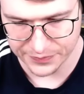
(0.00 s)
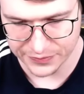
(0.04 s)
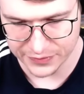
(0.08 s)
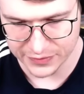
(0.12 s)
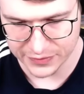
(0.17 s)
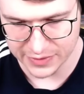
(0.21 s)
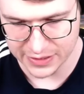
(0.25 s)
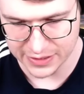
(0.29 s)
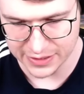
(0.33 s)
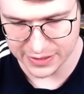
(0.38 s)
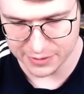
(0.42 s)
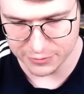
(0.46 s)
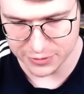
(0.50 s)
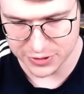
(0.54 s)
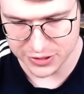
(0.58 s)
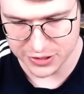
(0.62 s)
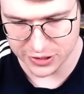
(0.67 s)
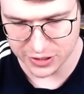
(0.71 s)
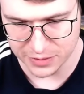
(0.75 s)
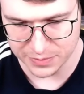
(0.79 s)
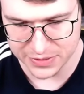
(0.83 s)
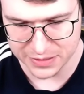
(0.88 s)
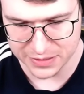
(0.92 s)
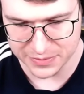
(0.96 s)
Okay, that wasn't
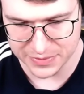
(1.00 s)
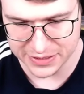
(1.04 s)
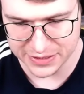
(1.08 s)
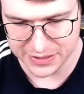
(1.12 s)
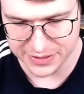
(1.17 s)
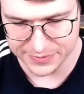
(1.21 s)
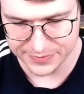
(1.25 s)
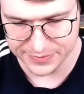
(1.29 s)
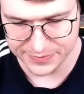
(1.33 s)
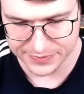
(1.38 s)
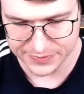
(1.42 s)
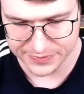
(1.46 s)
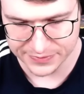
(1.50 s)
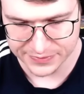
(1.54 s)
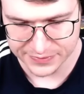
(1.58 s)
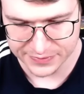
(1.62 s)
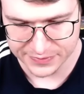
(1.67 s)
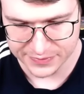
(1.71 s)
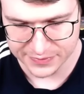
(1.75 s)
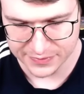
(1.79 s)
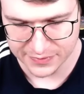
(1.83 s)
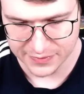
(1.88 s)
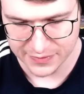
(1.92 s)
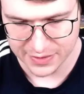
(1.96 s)
optimal,
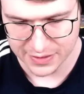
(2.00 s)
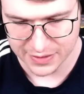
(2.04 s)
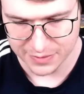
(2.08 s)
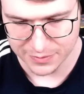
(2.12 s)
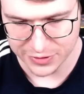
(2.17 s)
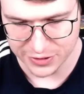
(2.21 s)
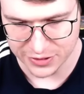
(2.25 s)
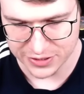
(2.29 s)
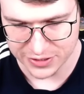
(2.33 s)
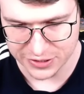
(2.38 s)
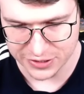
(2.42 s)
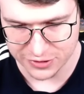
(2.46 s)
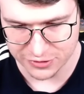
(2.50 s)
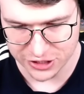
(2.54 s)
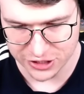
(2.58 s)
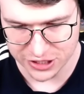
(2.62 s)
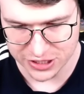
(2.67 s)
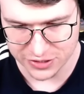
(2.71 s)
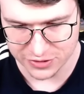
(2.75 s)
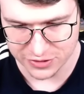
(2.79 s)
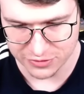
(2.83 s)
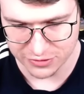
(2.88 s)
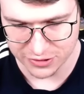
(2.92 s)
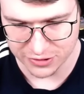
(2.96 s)
because he could just
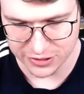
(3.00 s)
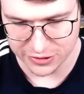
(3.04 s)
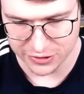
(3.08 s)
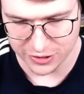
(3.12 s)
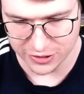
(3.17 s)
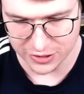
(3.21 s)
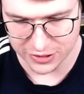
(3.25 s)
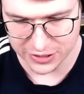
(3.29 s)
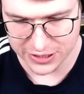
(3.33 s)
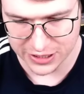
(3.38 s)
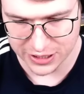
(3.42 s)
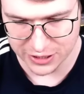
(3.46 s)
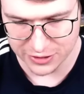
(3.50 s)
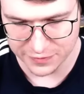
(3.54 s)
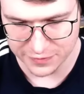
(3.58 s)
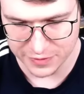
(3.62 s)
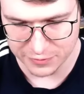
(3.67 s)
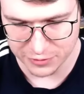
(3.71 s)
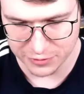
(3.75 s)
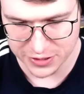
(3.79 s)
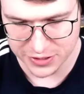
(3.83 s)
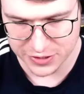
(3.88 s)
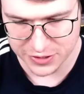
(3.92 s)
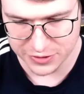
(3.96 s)
go Log now if he
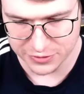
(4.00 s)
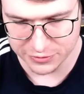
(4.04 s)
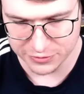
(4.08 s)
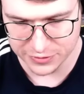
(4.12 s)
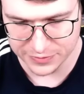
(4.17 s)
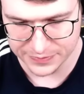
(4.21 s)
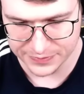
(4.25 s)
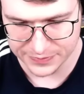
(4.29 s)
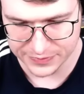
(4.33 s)
wants to.